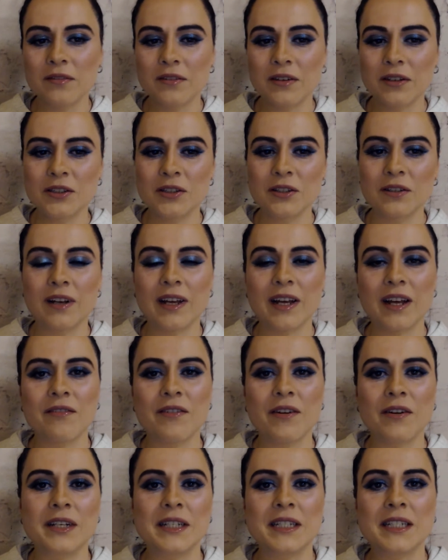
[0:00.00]
I've got sort of like a
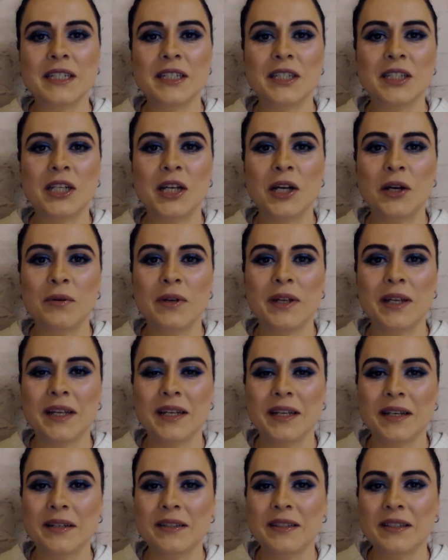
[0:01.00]
very
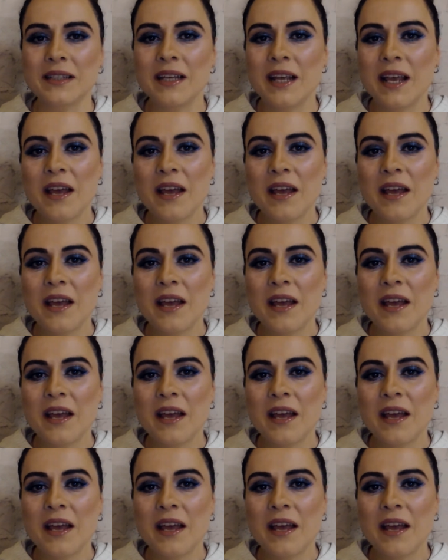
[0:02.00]
disco-y,